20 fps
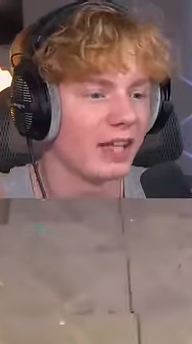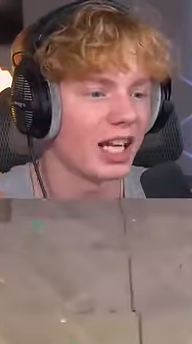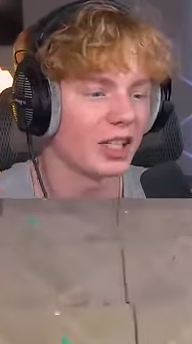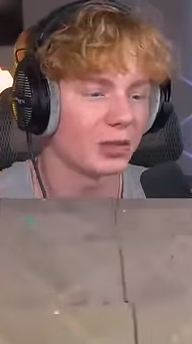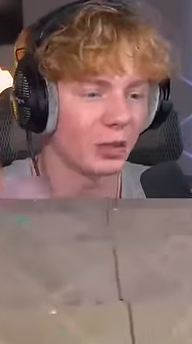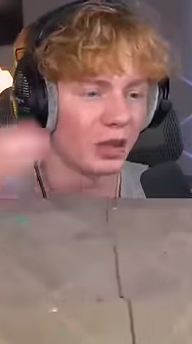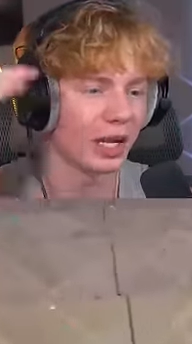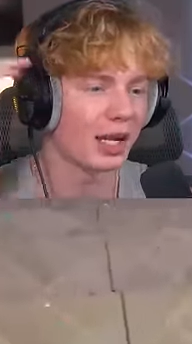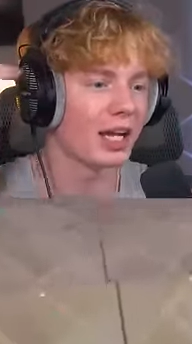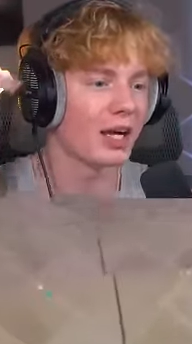
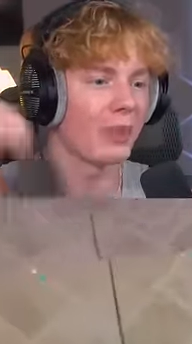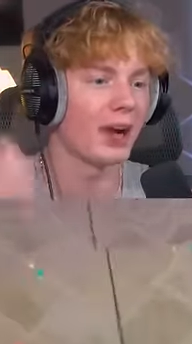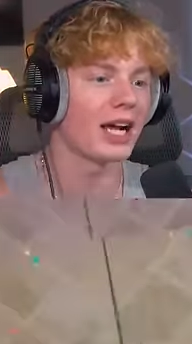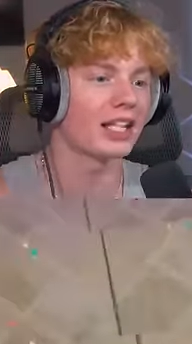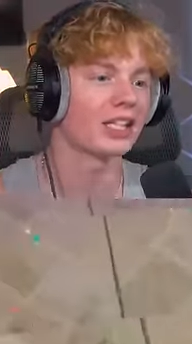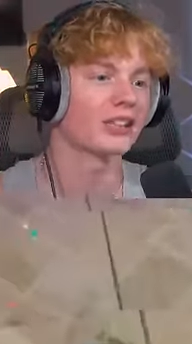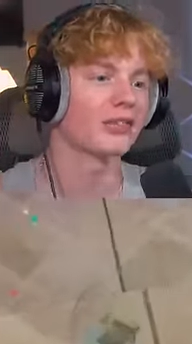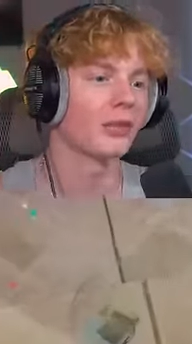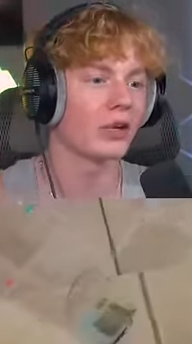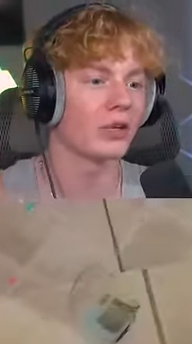This one didn't get
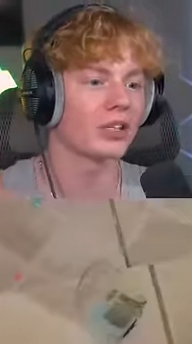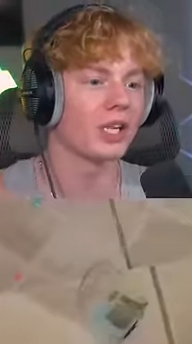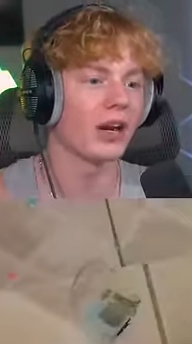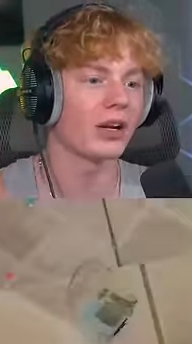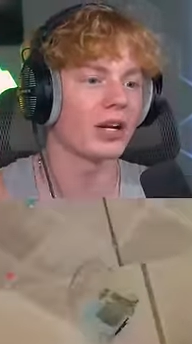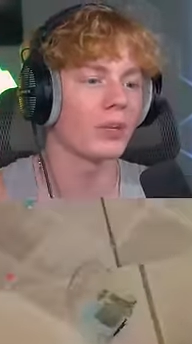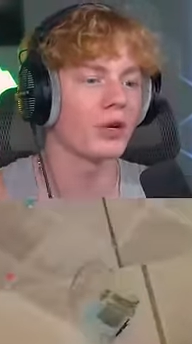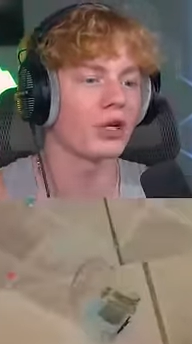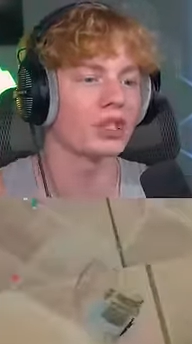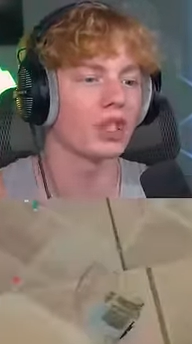past the first
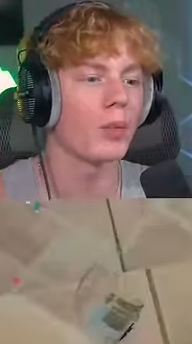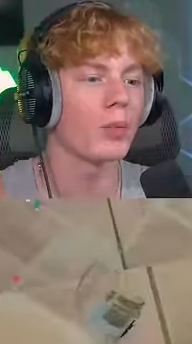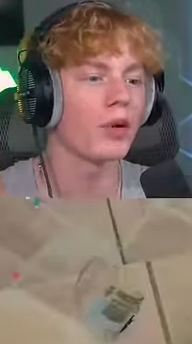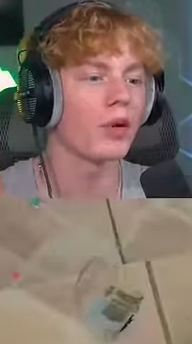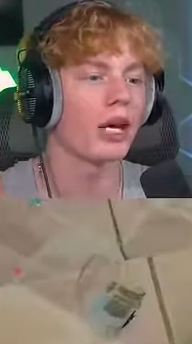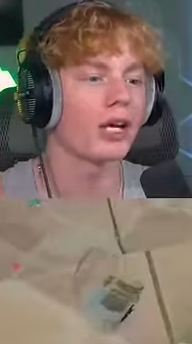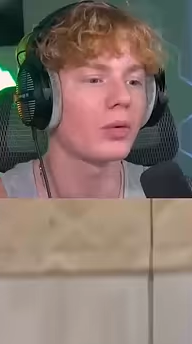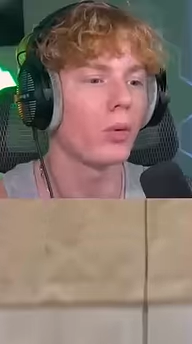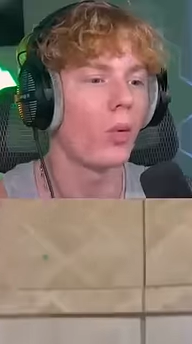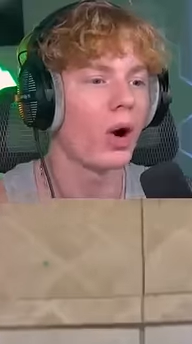stair. Can we show me,
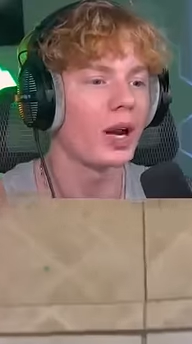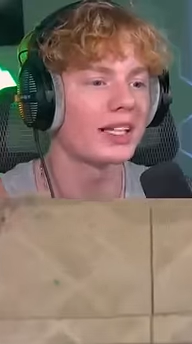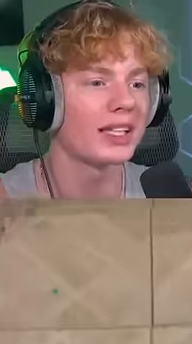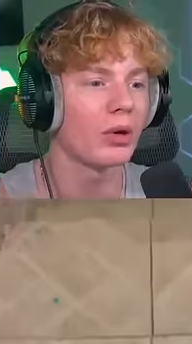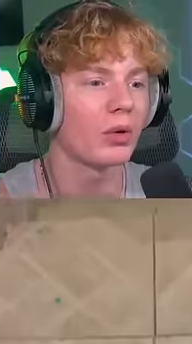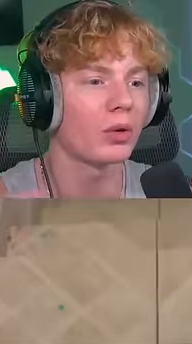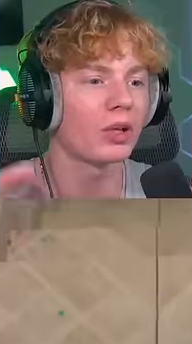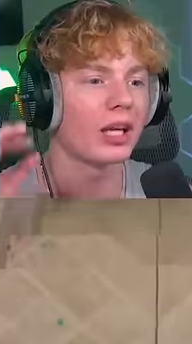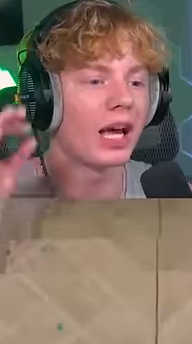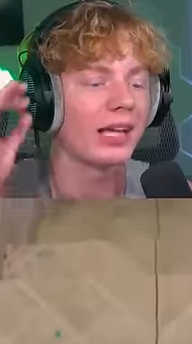like, ones
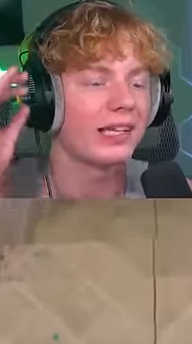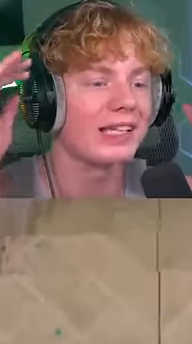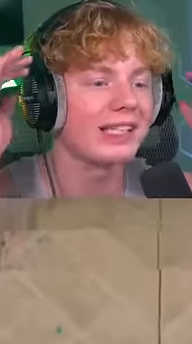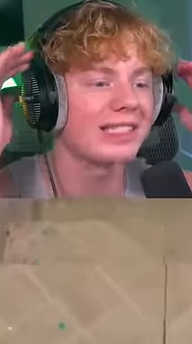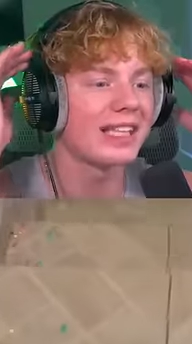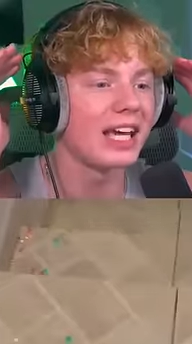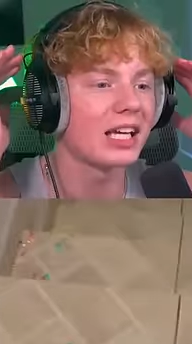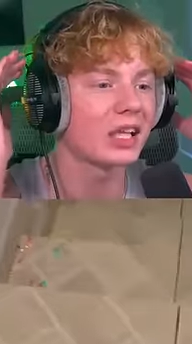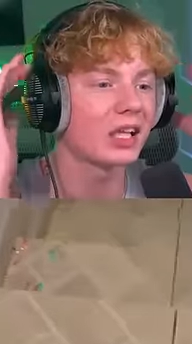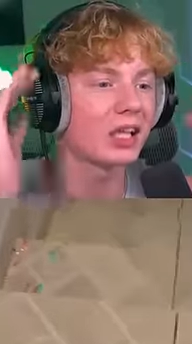that will at least get